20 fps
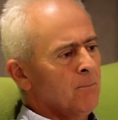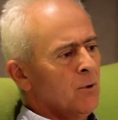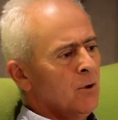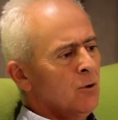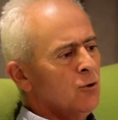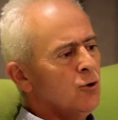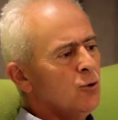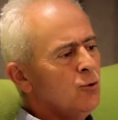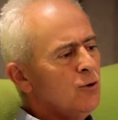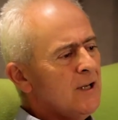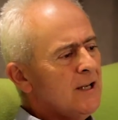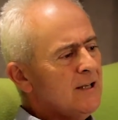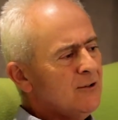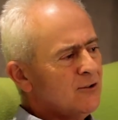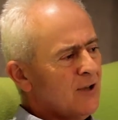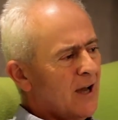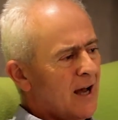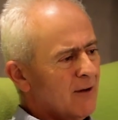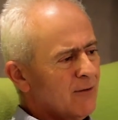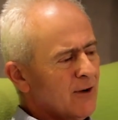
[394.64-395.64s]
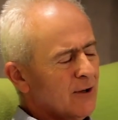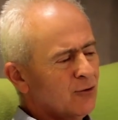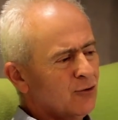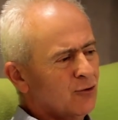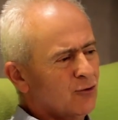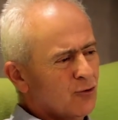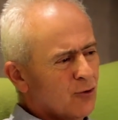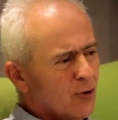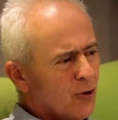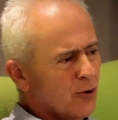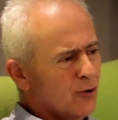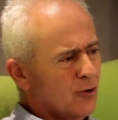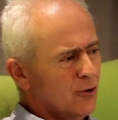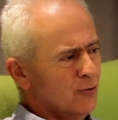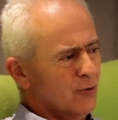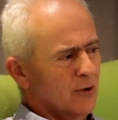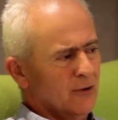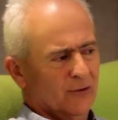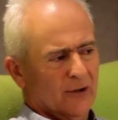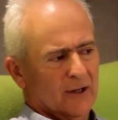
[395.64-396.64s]
You need to have
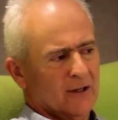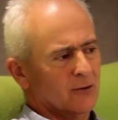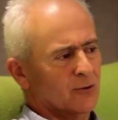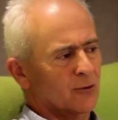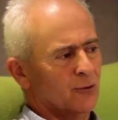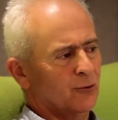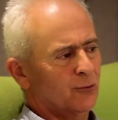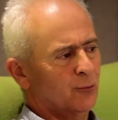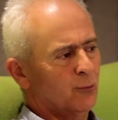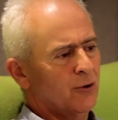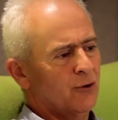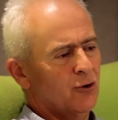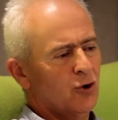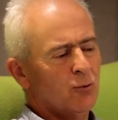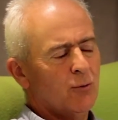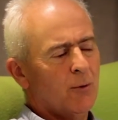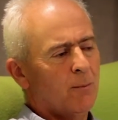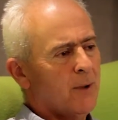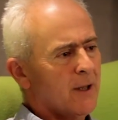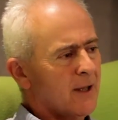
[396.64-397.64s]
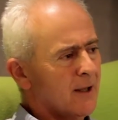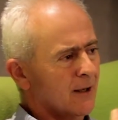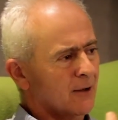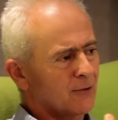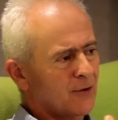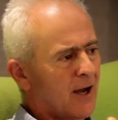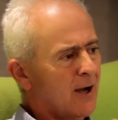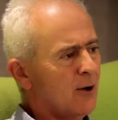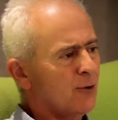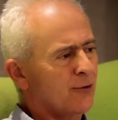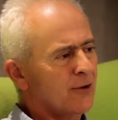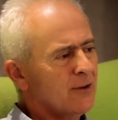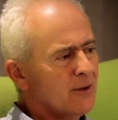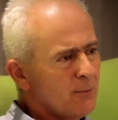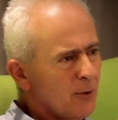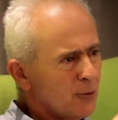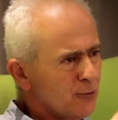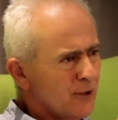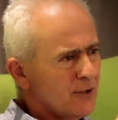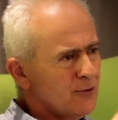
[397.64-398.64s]
extraordinary skills with human beings. I always think the
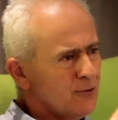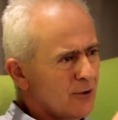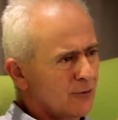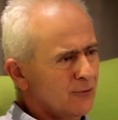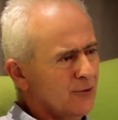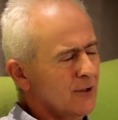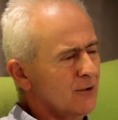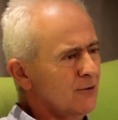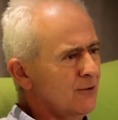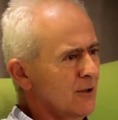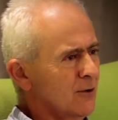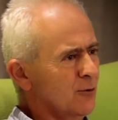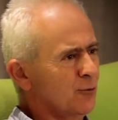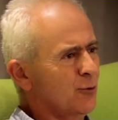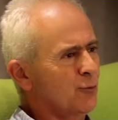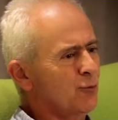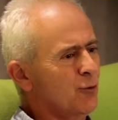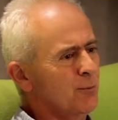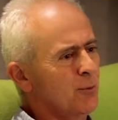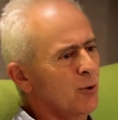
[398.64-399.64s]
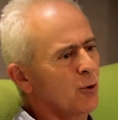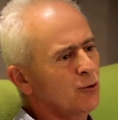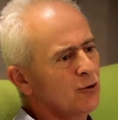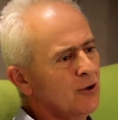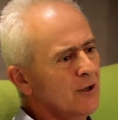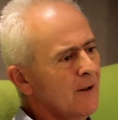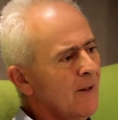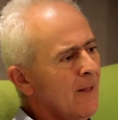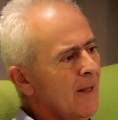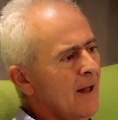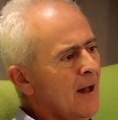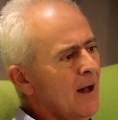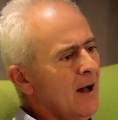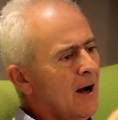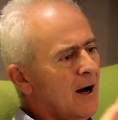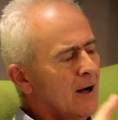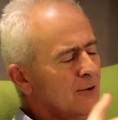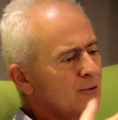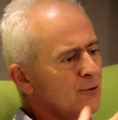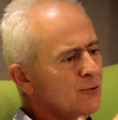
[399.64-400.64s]
most interesting skills of reporting
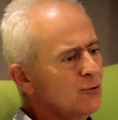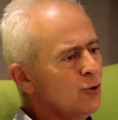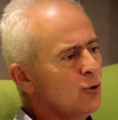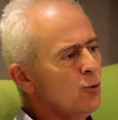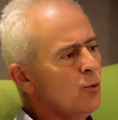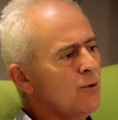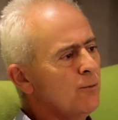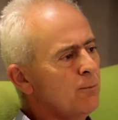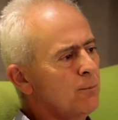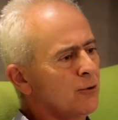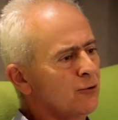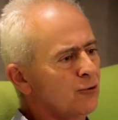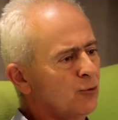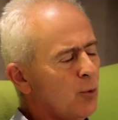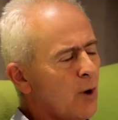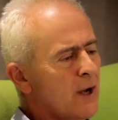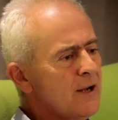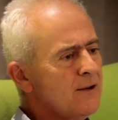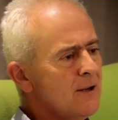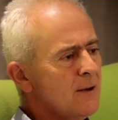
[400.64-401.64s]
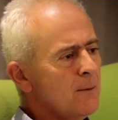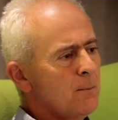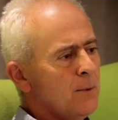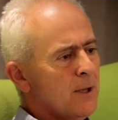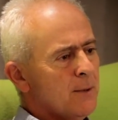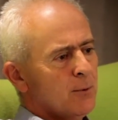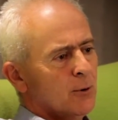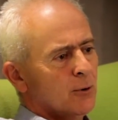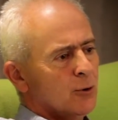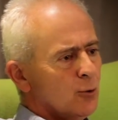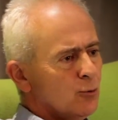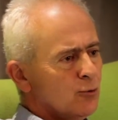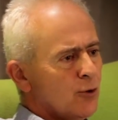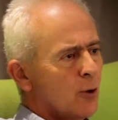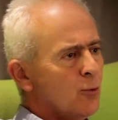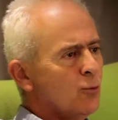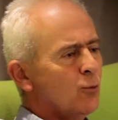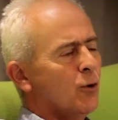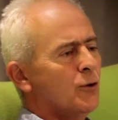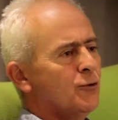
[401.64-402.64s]
are to do with persuading people who
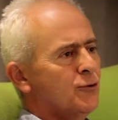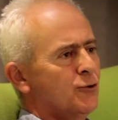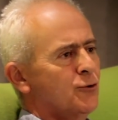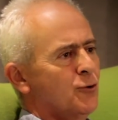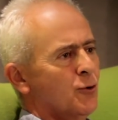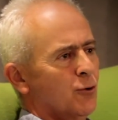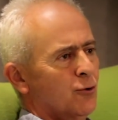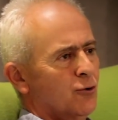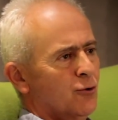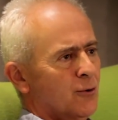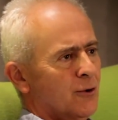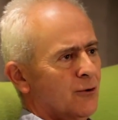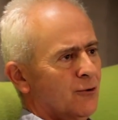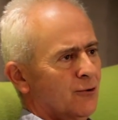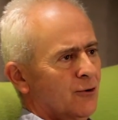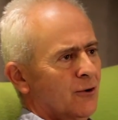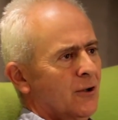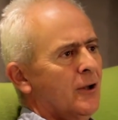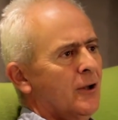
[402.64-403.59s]
don't want to talk to us.